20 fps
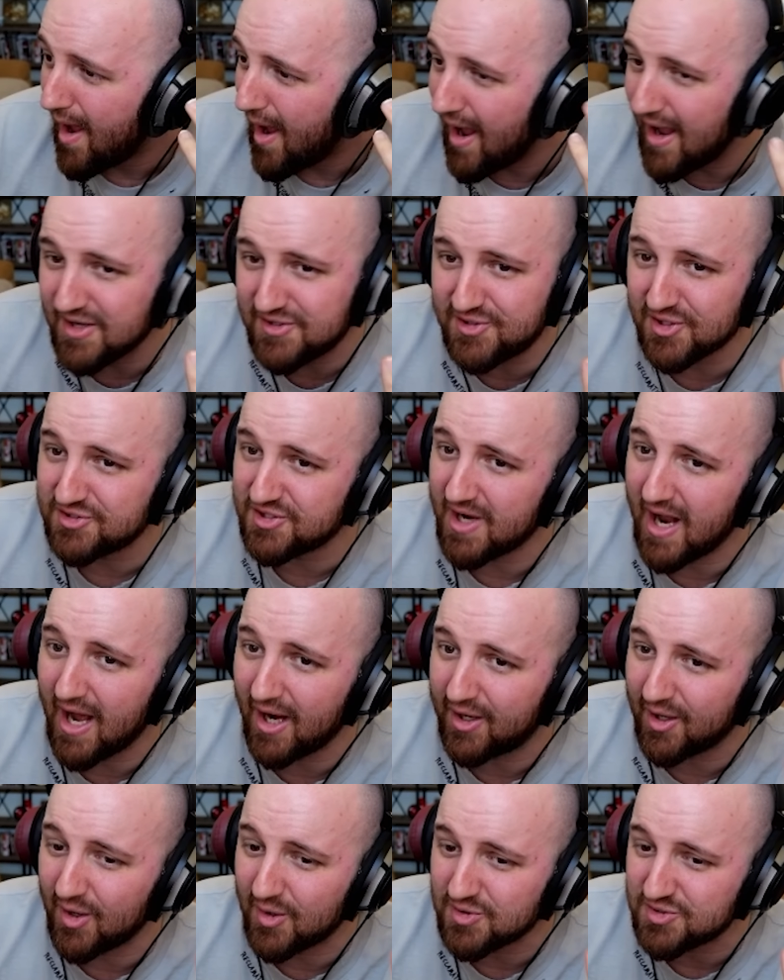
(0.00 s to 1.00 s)
it's just an
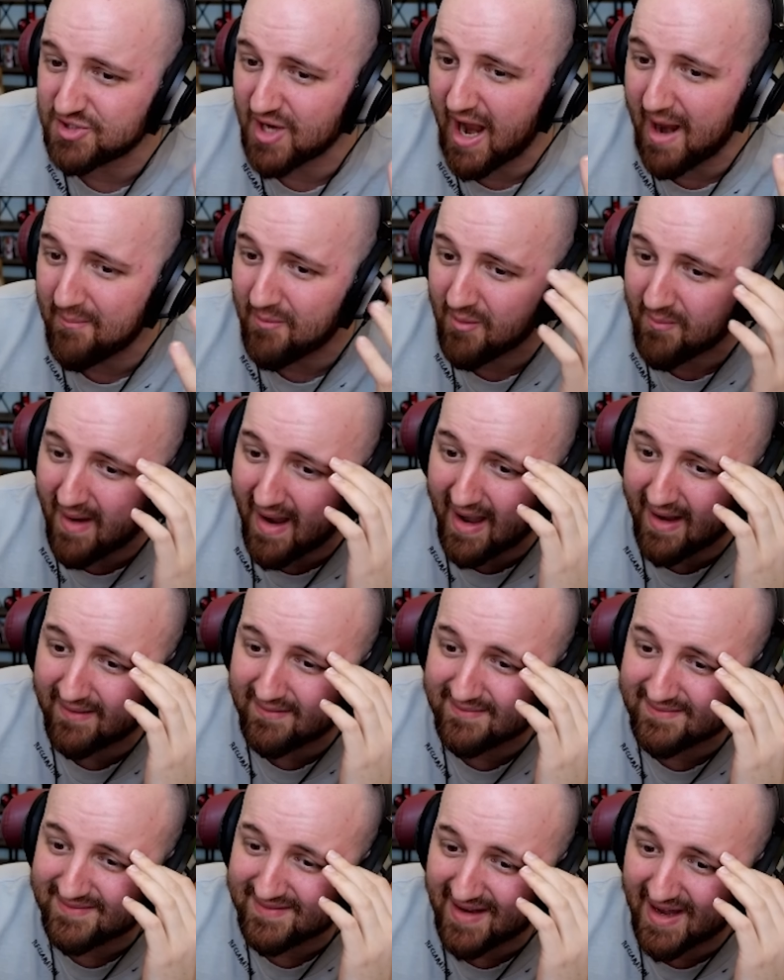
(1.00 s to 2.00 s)
echo chamber,
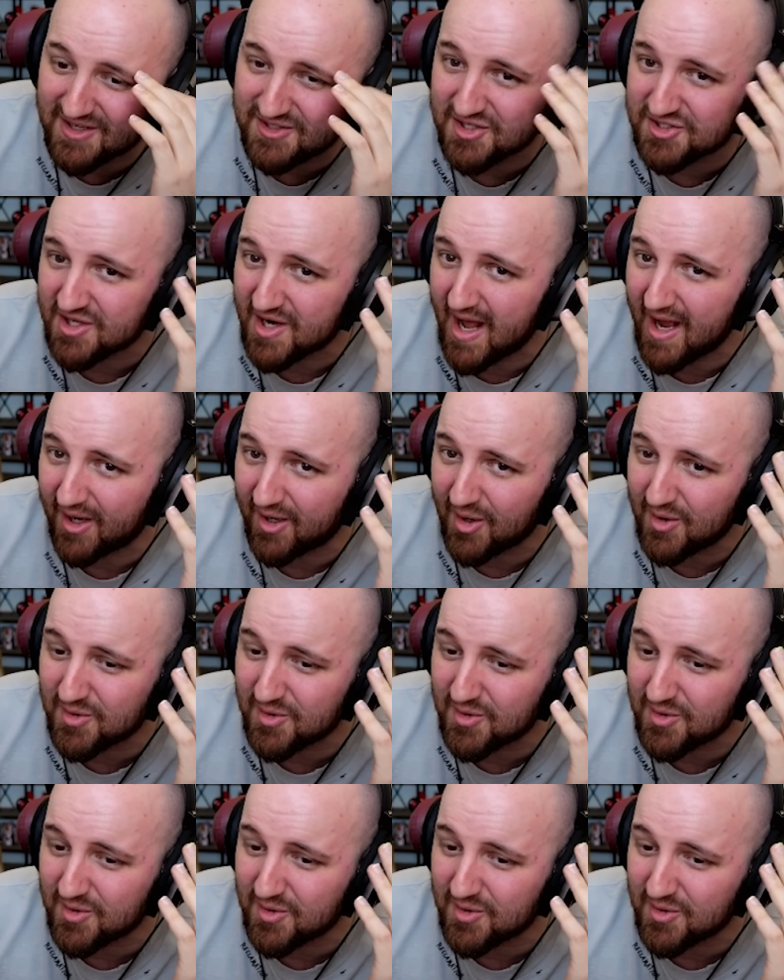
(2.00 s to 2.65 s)
man. It's just an echo